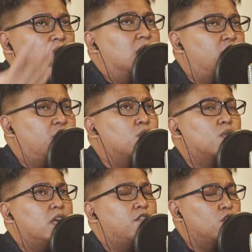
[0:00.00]
if you
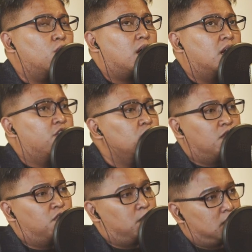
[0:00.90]
if you are a food
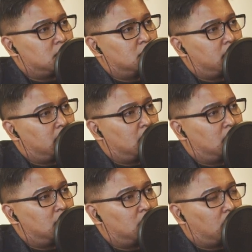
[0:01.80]
influencer, right?
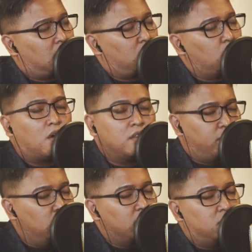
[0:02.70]
Okay, to all the
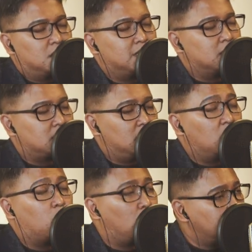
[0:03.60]
food influencers listening
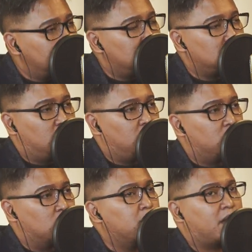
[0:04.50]
or watching this
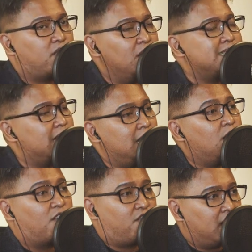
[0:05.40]
video who might feel slightly
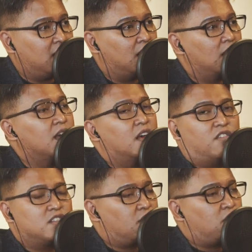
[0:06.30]
offended,
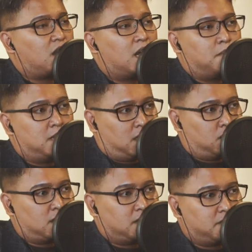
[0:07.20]
first of all, calm
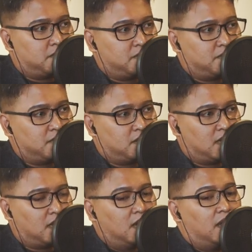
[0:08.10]
down.
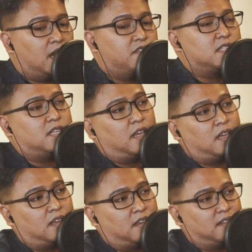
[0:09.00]
Right? Have a
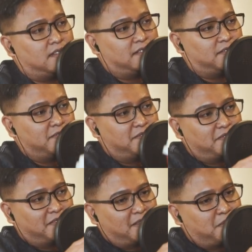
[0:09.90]
tea.
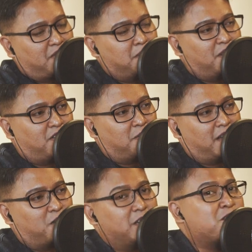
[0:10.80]
Preferably from
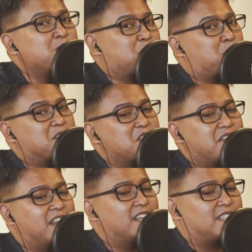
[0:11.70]
Yakun. Yakun is not
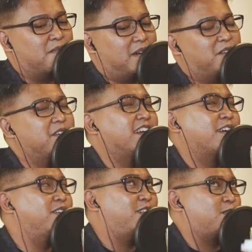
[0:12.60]
sponsoring this, uh, but you know
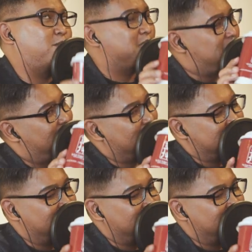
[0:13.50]
Yakun, you want to sponsor, right? I say